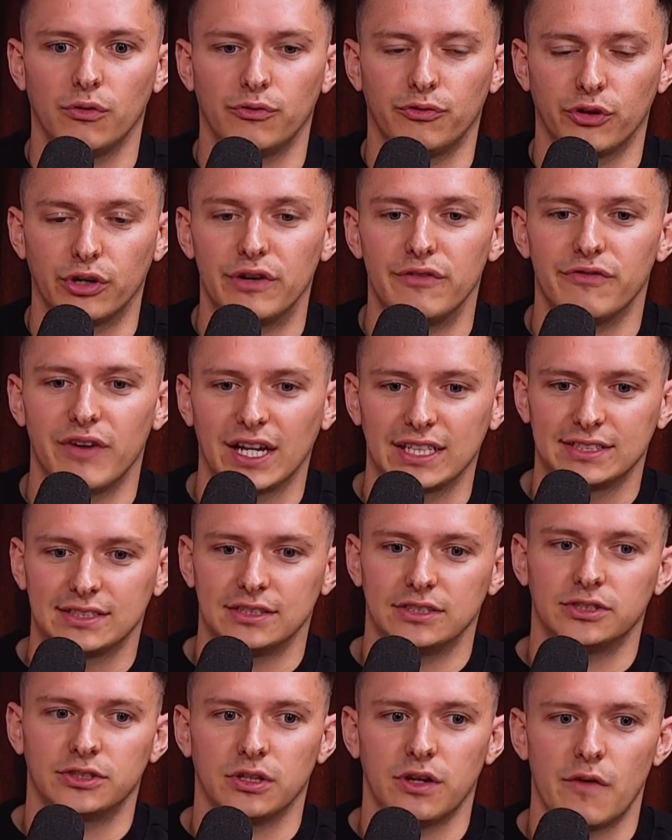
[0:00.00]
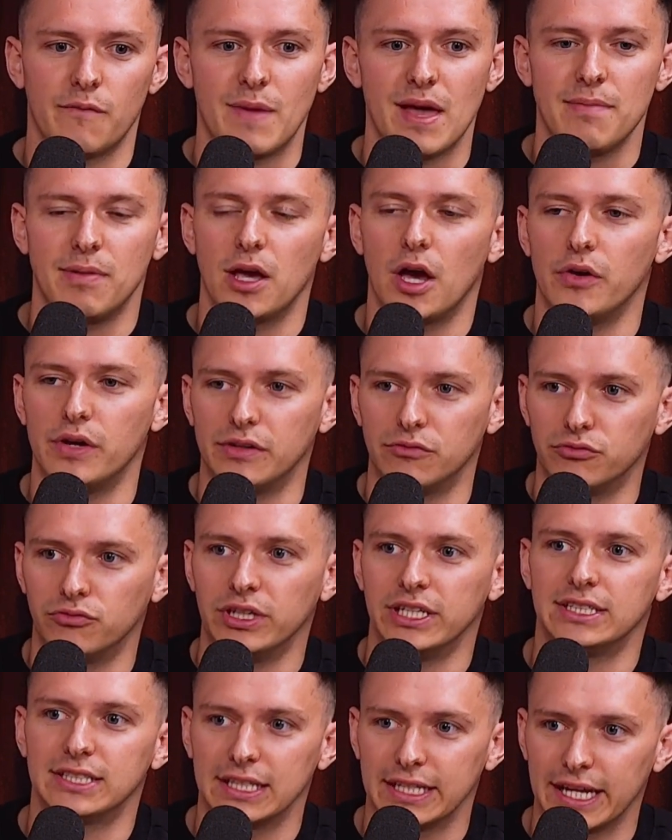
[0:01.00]
investors that have maybe only
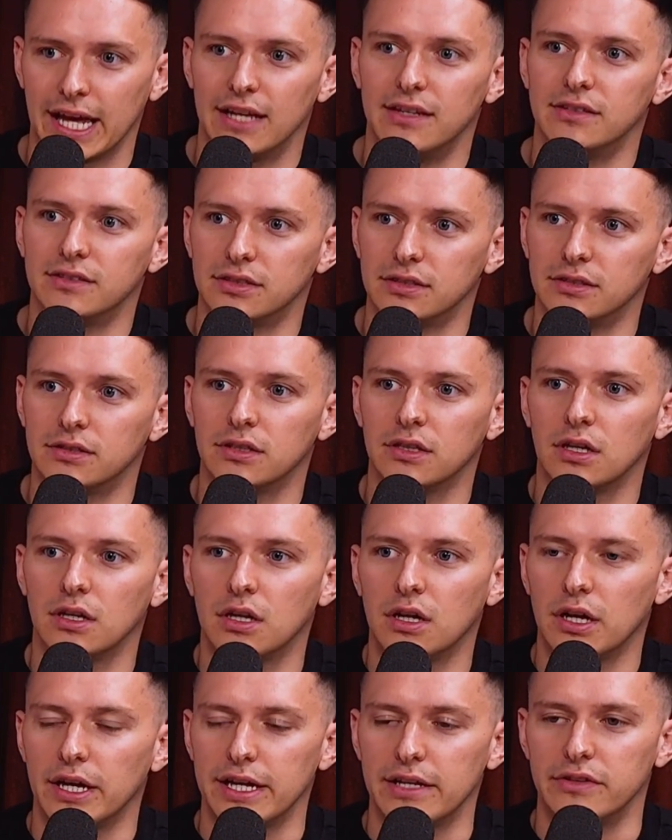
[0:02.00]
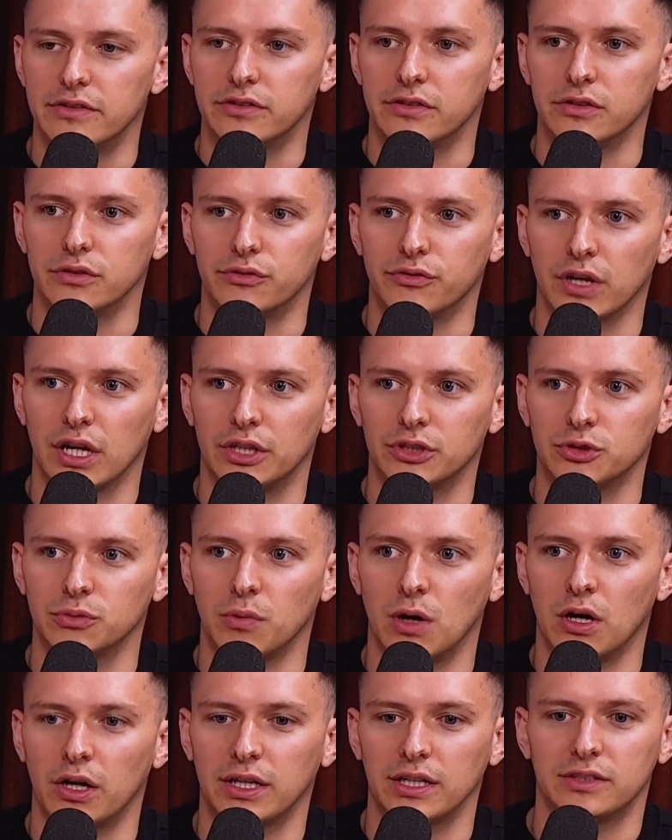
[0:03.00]
recently entered into financial
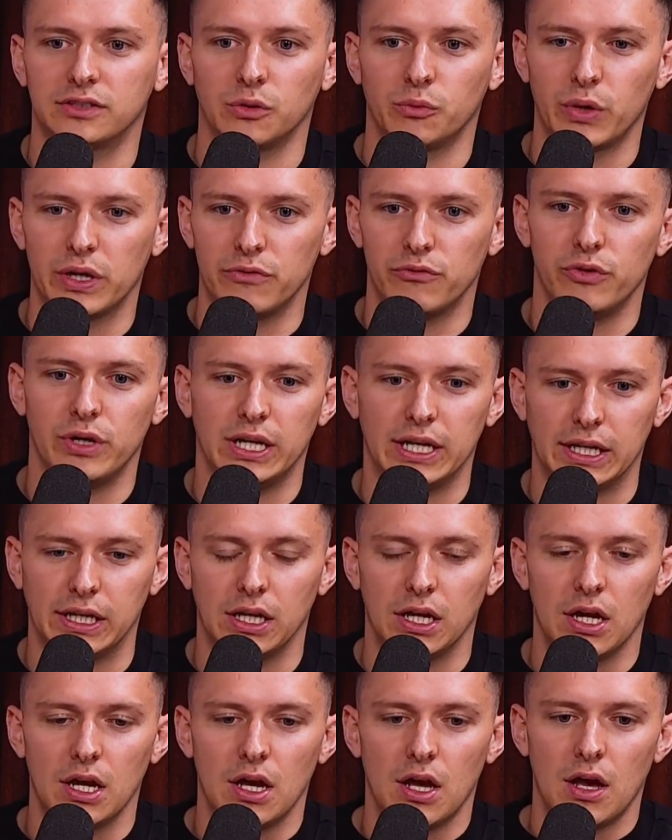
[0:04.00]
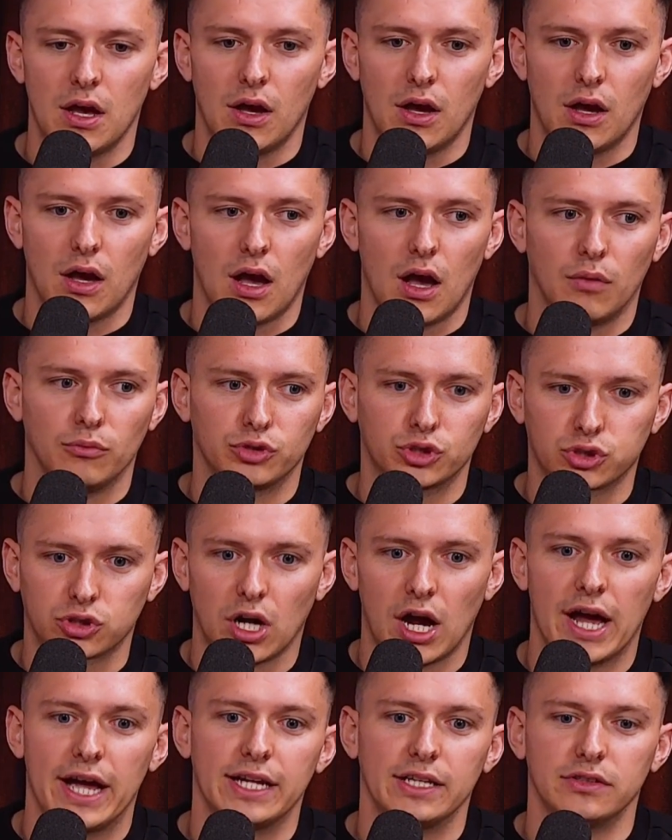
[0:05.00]
markets. So we're really
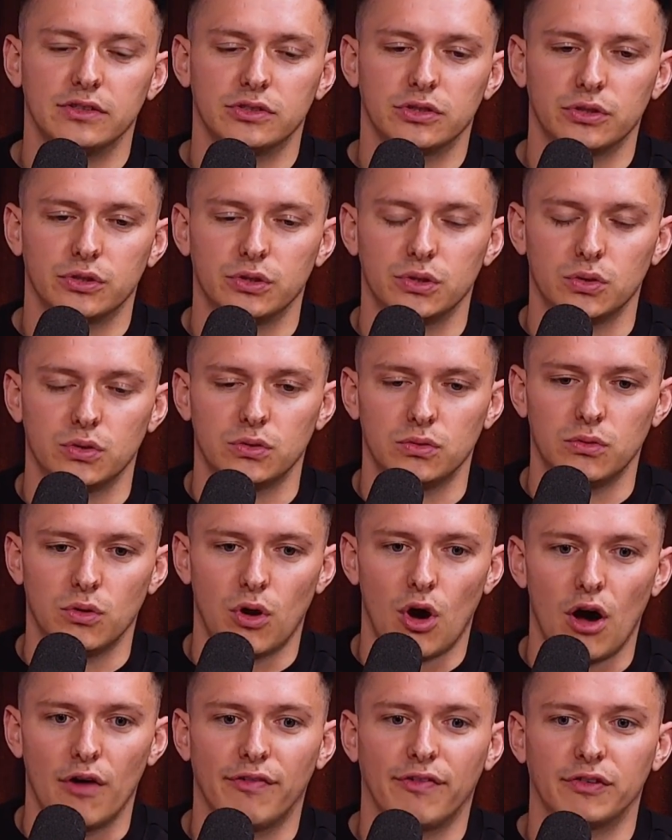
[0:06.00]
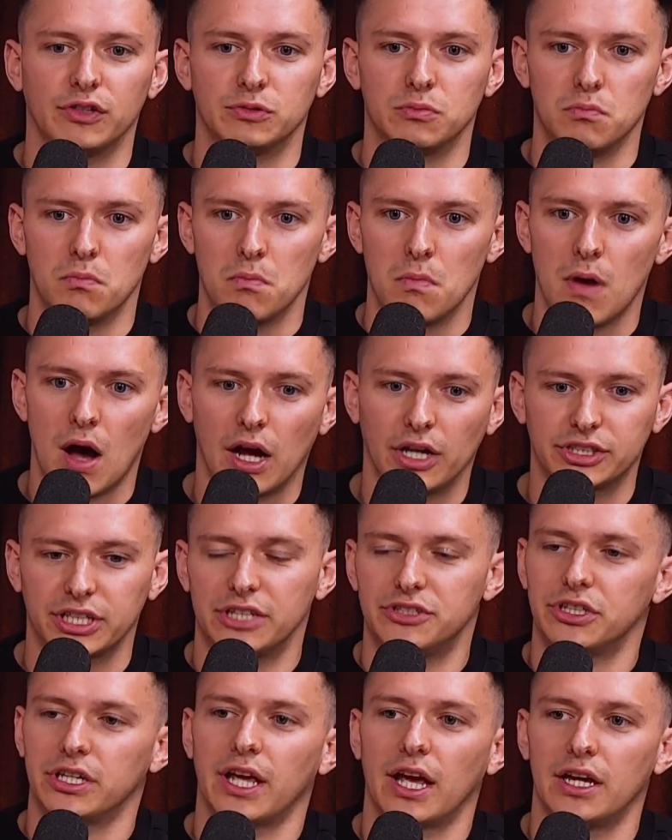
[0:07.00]
trying to offer as much
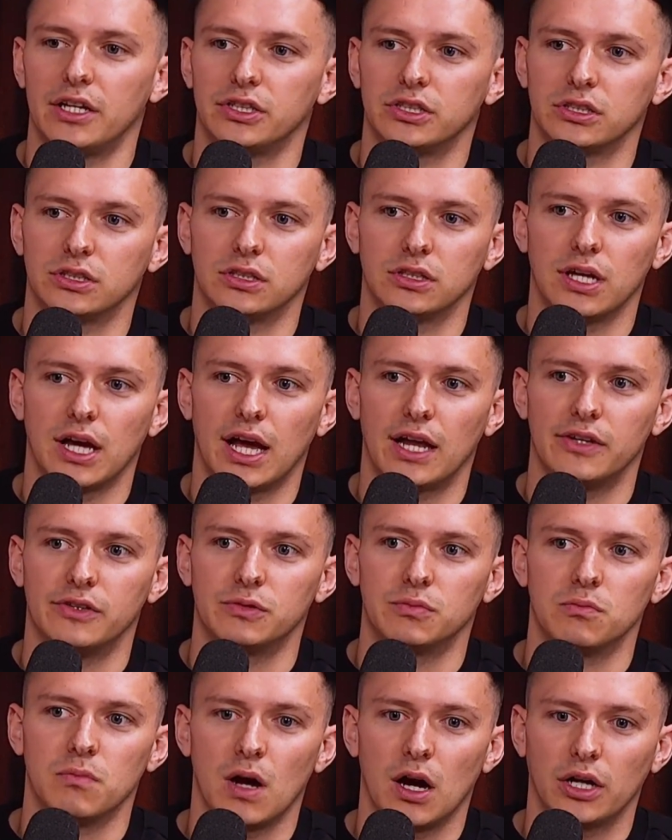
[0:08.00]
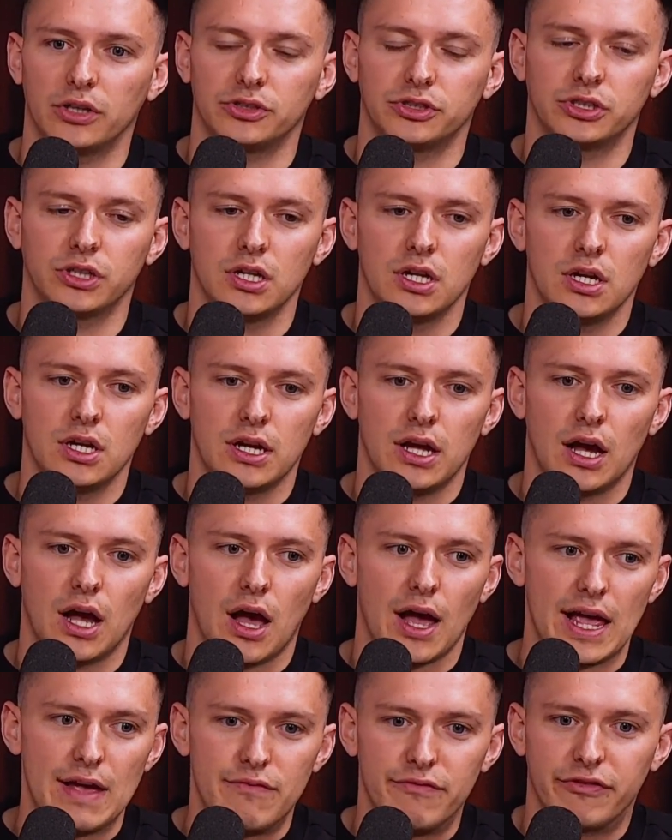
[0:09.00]
education and as much
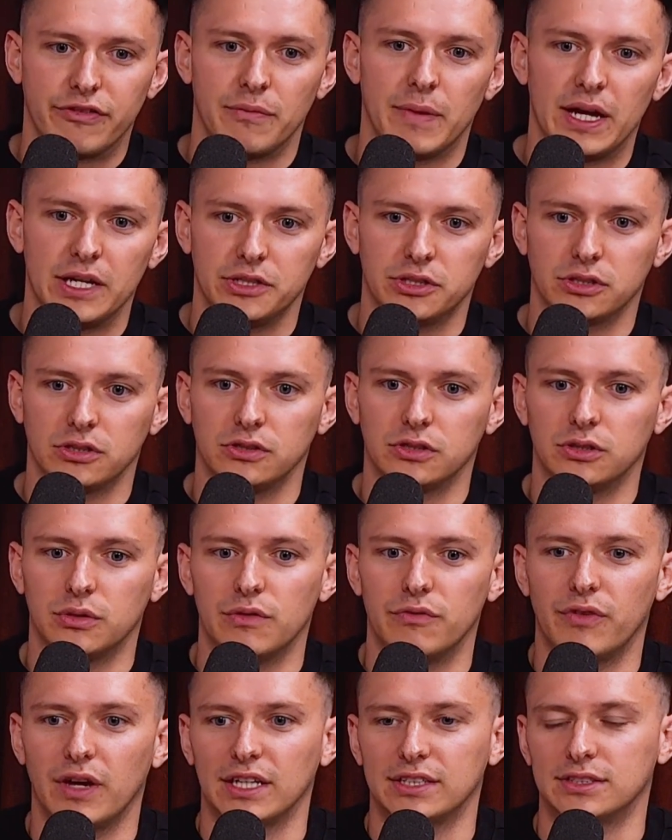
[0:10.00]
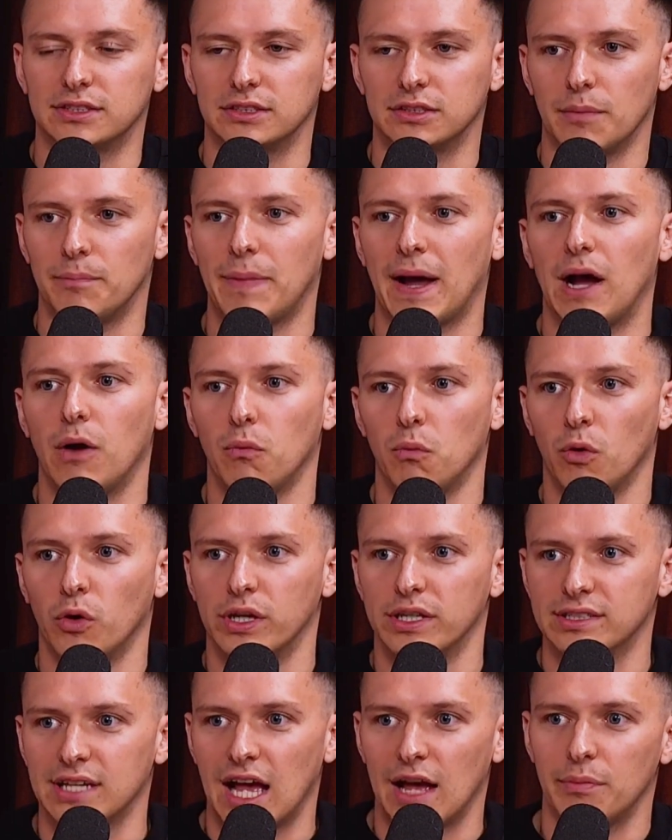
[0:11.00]
information to investors about
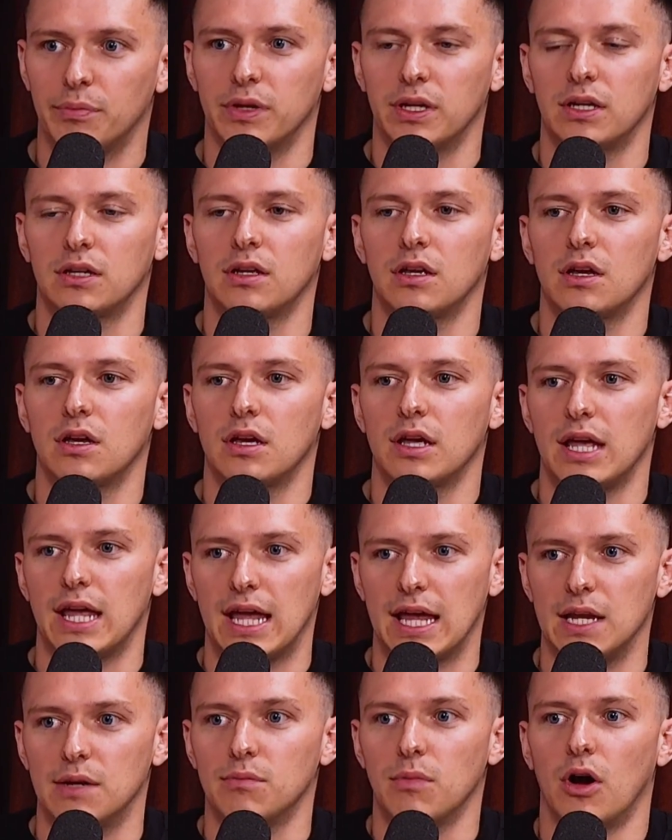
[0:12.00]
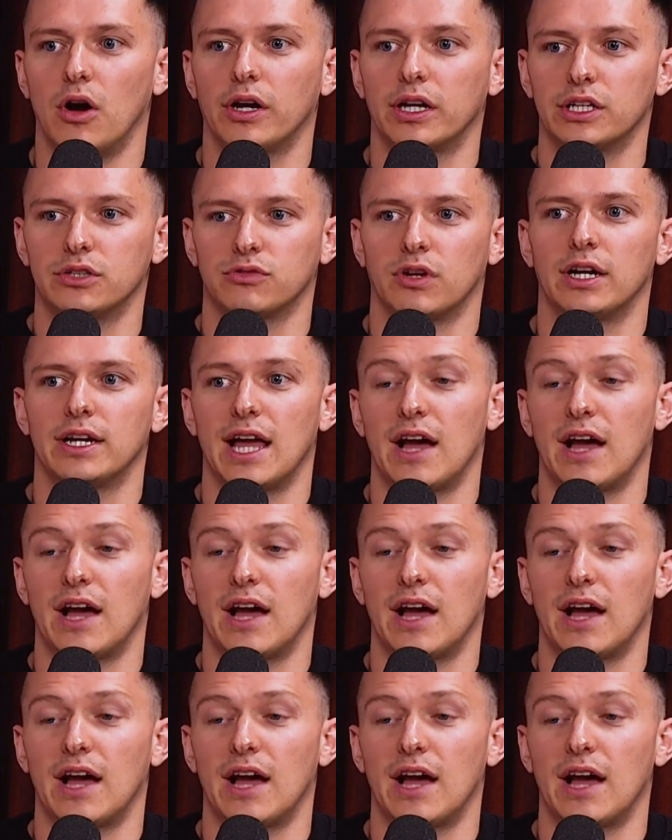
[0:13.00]
what is happening in markets right